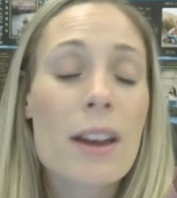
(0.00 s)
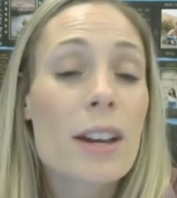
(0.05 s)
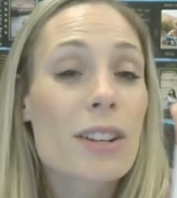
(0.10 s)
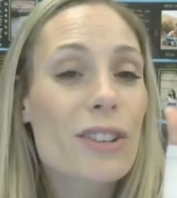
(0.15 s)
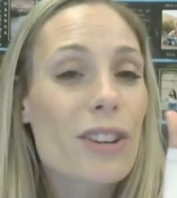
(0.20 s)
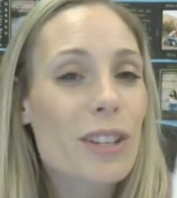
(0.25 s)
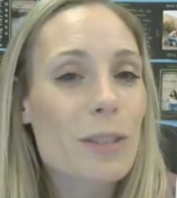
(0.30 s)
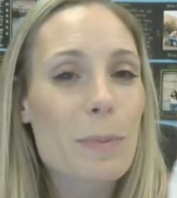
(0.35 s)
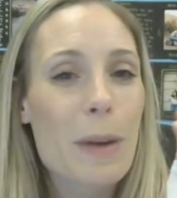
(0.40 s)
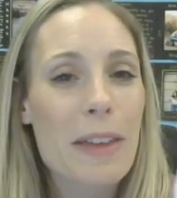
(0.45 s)

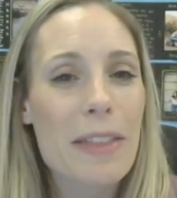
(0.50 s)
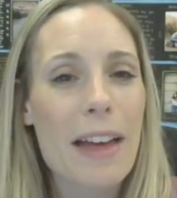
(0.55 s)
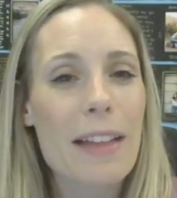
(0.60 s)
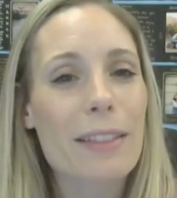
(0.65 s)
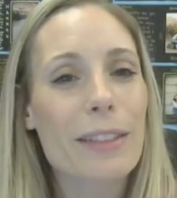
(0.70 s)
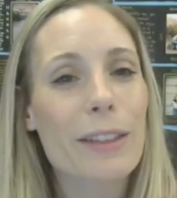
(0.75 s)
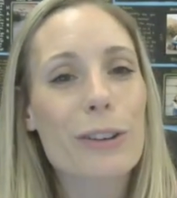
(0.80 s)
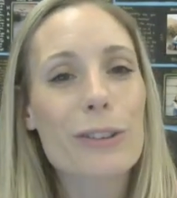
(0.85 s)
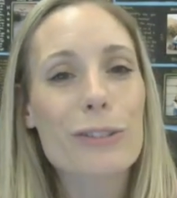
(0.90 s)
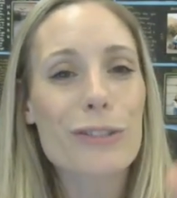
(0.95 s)
Just by that
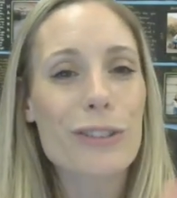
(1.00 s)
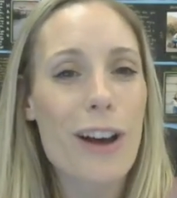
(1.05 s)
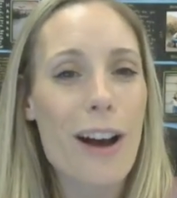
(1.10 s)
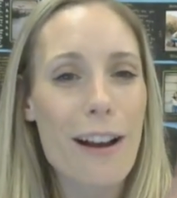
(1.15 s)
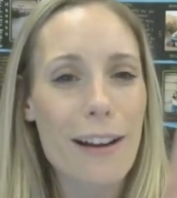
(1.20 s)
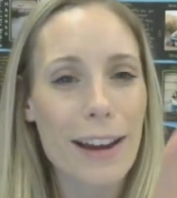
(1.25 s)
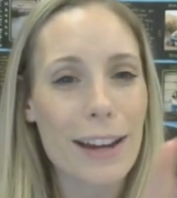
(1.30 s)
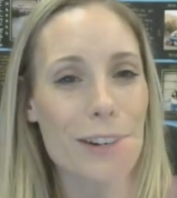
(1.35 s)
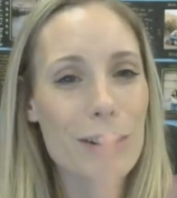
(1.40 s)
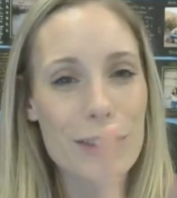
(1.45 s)
little talk
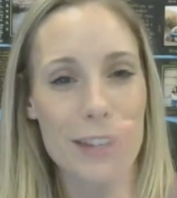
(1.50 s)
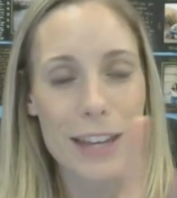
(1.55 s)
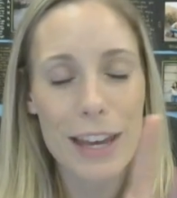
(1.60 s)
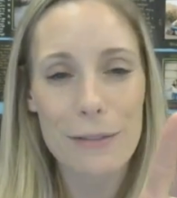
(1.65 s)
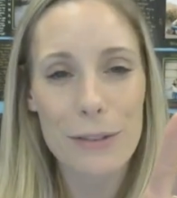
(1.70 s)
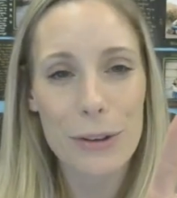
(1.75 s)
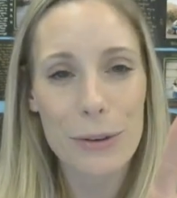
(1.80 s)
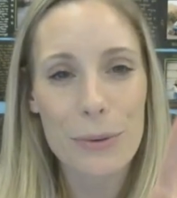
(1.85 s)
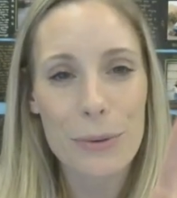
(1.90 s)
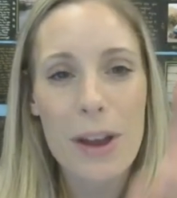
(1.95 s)
I just gave
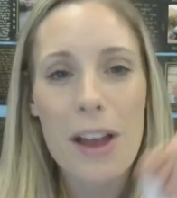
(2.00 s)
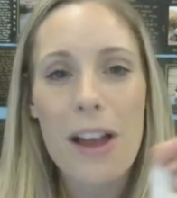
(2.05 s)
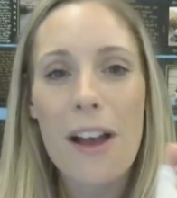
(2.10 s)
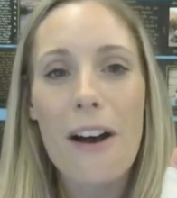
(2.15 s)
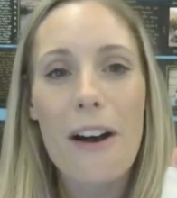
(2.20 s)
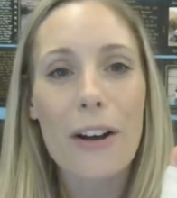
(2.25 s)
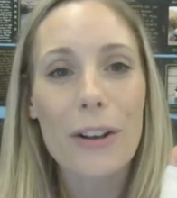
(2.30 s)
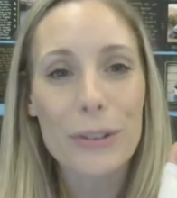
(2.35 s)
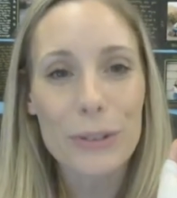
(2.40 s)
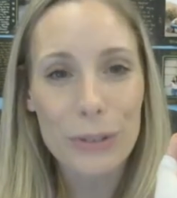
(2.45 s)
you,
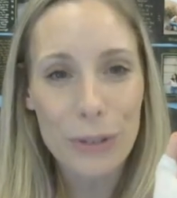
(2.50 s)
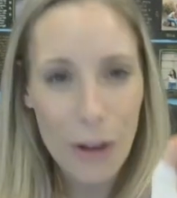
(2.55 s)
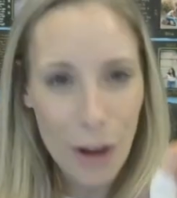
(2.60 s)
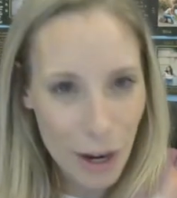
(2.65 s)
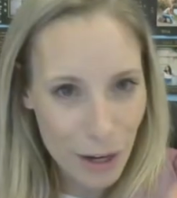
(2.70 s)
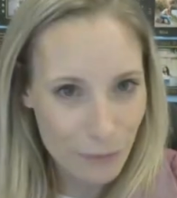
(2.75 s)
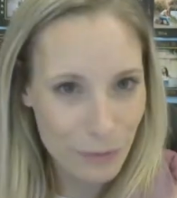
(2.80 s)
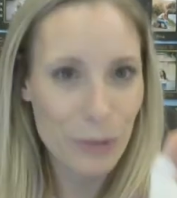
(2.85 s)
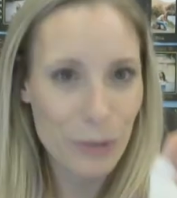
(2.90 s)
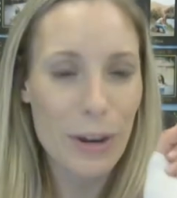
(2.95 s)
a lot
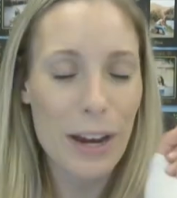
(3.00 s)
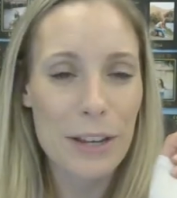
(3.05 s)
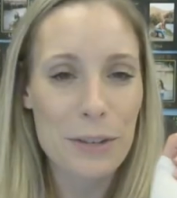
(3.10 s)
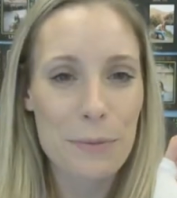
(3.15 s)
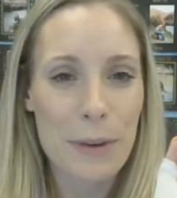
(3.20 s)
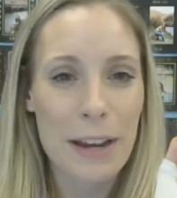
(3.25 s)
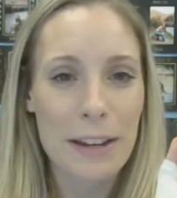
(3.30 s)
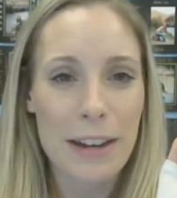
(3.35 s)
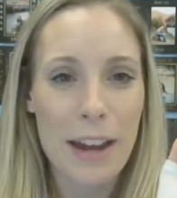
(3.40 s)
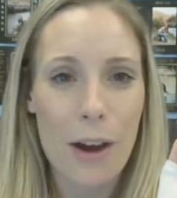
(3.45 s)
of you guys
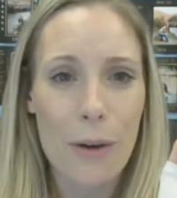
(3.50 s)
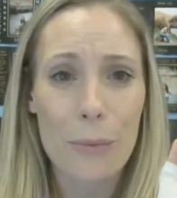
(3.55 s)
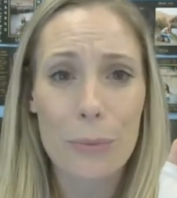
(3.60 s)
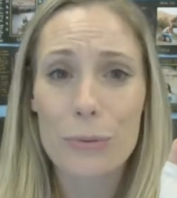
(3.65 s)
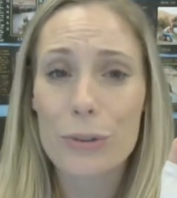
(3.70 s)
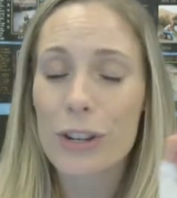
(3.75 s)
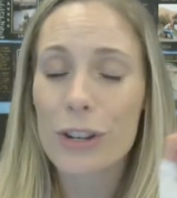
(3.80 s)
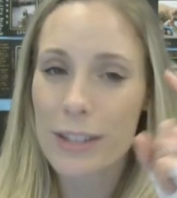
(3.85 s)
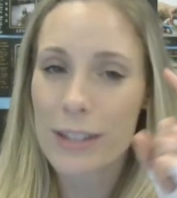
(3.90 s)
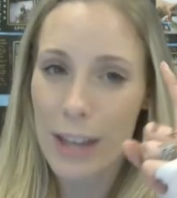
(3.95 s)
right now
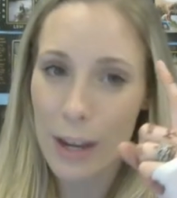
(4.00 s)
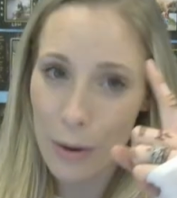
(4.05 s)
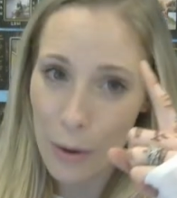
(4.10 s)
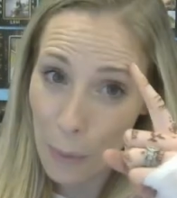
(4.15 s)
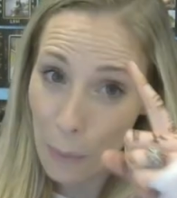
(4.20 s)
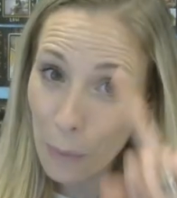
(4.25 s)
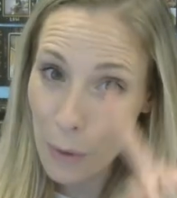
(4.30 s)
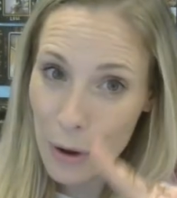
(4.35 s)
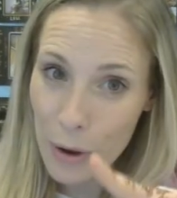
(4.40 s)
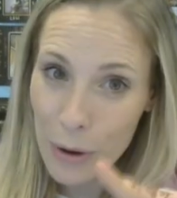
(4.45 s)
just said,
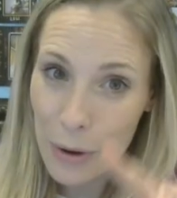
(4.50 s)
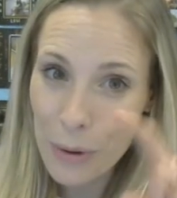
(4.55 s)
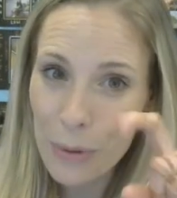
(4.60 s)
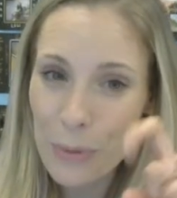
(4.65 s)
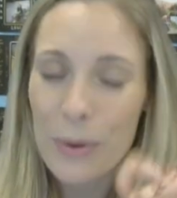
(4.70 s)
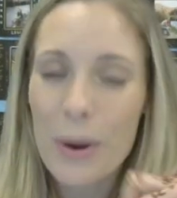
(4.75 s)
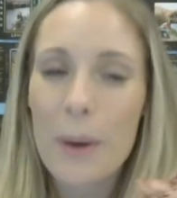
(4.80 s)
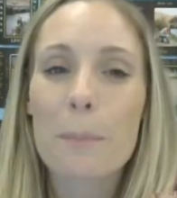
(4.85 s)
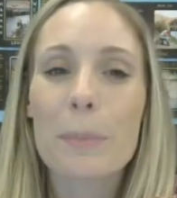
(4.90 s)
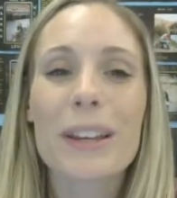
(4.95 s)

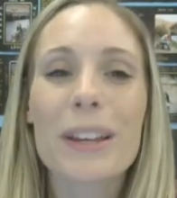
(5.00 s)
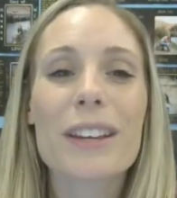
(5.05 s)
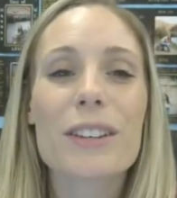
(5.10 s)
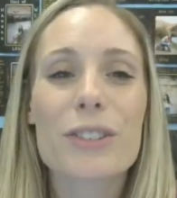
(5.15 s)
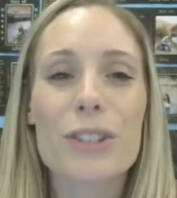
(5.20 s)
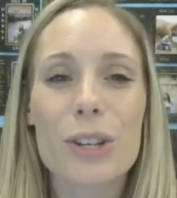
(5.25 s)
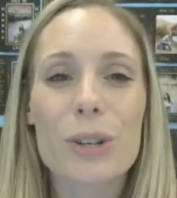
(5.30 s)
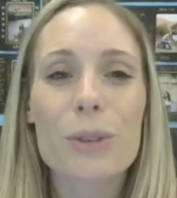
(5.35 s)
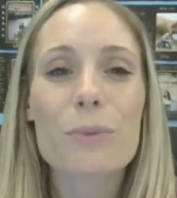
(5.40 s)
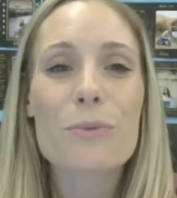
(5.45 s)
woohoo, because
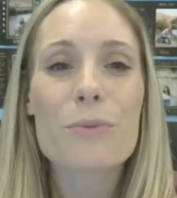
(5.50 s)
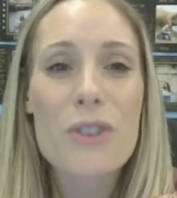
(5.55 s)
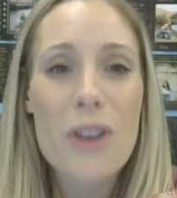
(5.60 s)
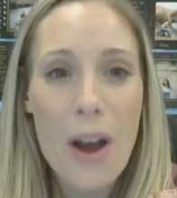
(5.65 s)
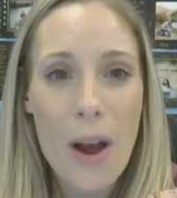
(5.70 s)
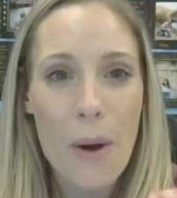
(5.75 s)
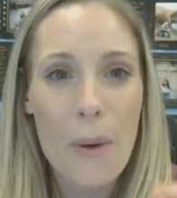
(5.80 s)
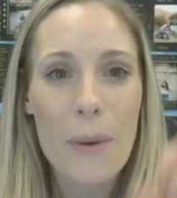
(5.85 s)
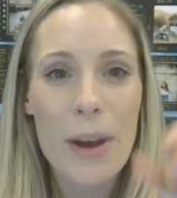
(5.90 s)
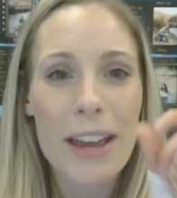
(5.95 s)
you
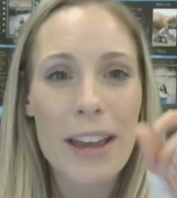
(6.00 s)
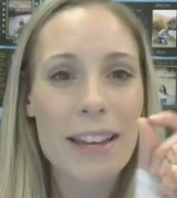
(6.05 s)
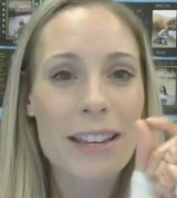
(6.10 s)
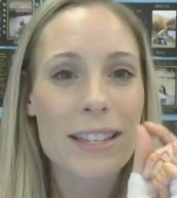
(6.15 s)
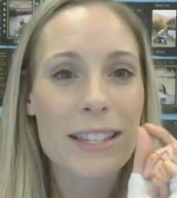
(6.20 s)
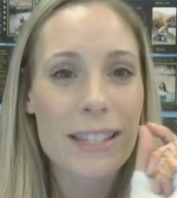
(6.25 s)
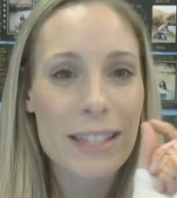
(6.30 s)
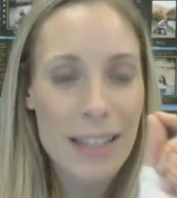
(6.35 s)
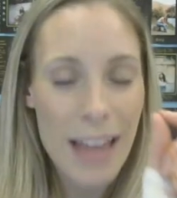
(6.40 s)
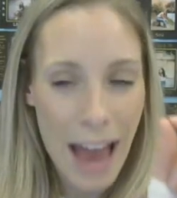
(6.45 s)
know
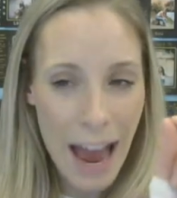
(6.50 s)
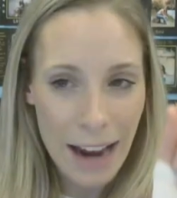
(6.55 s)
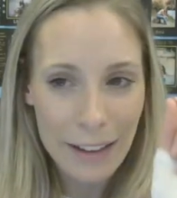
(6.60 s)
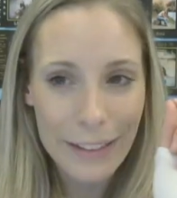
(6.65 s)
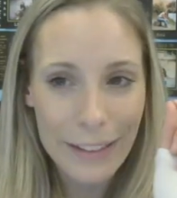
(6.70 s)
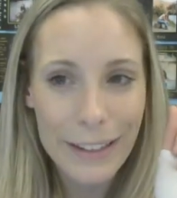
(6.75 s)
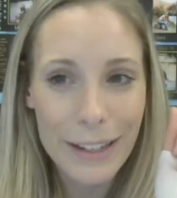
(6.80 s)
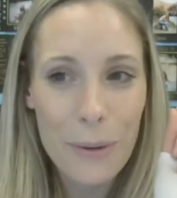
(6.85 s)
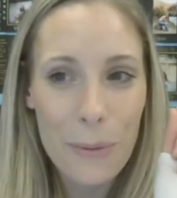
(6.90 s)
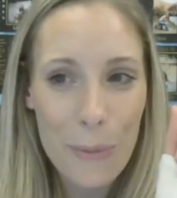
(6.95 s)

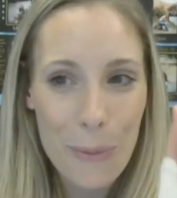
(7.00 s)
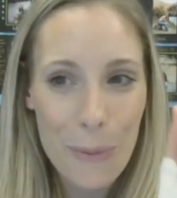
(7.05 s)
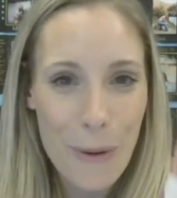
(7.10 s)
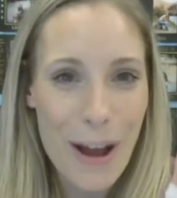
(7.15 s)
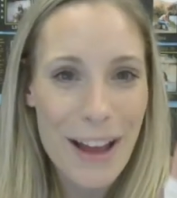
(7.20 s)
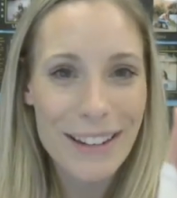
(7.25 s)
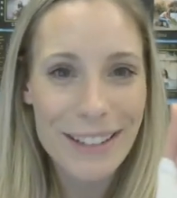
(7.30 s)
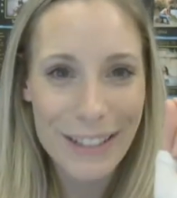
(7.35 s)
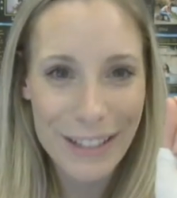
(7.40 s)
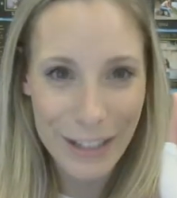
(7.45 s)
exactly
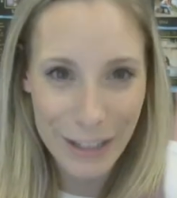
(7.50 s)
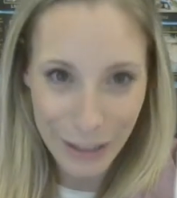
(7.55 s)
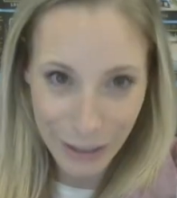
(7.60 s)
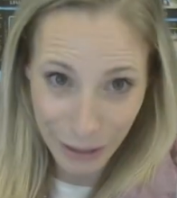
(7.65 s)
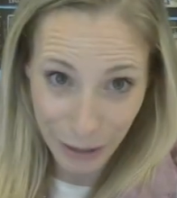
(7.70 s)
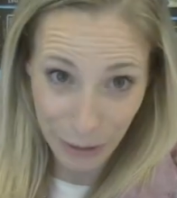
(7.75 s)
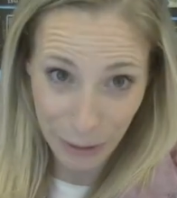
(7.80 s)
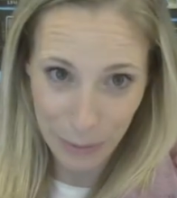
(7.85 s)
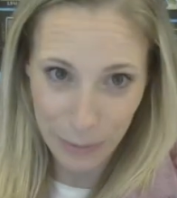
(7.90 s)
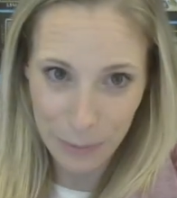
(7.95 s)
what to
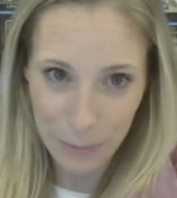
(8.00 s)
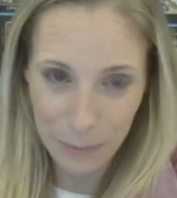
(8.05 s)
do.